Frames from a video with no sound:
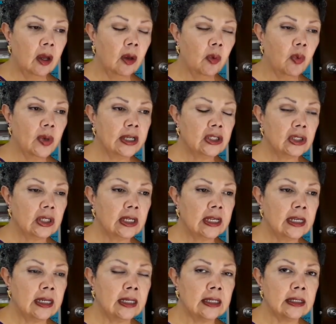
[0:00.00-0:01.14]
which
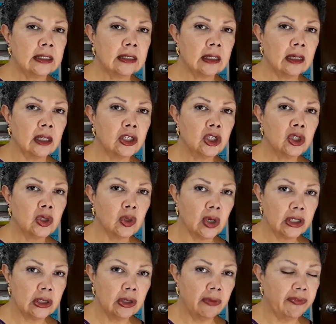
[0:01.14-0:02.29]
is a
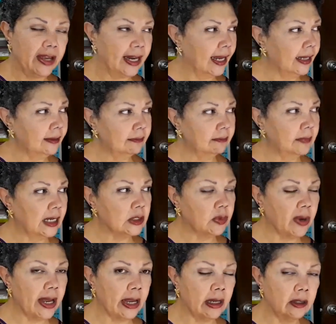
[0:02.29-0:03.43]
short novella. That's
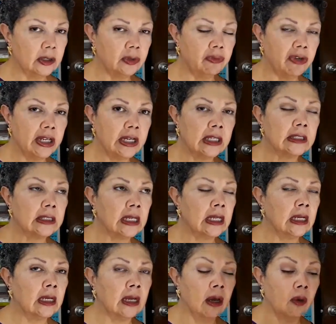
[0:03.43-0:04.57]
why I could read it
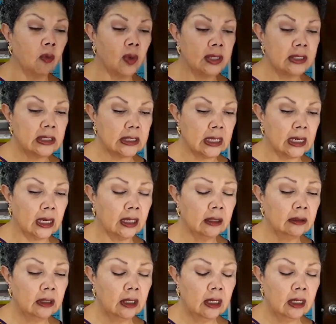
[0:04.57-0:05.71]
in one sitting.
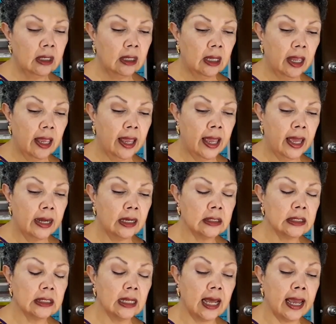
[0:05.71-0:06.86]
And
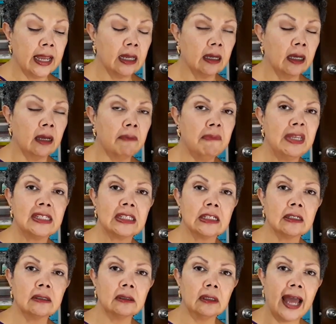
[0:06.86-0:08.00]
it's like a
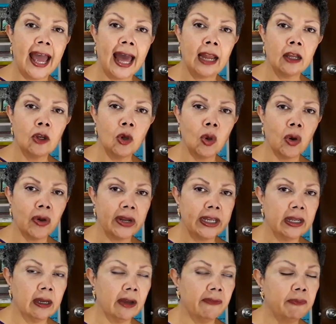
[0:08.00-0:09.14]
mystical allegory
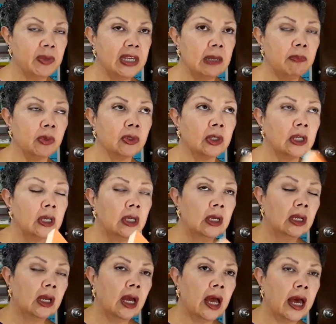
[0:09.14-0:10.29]
of people
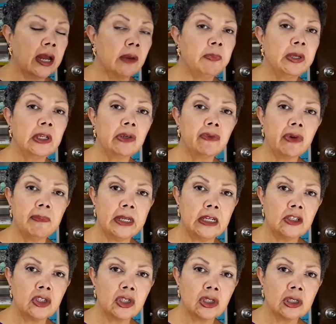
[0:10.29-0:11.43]
on a
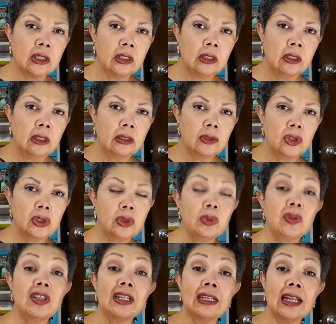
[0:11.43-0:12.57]
pilgrimage to
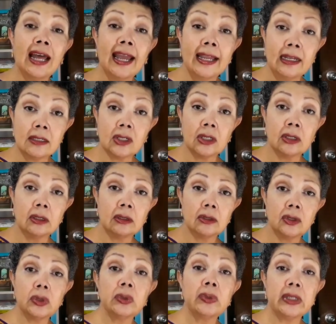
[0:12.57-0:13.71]
the light,
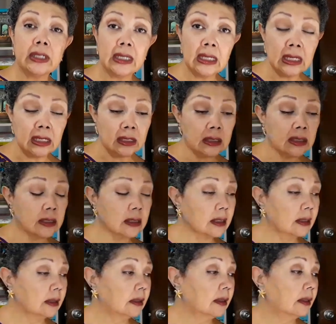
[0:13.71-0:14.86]
to the East,
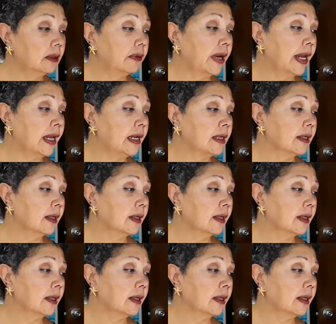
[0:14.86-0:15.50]
right?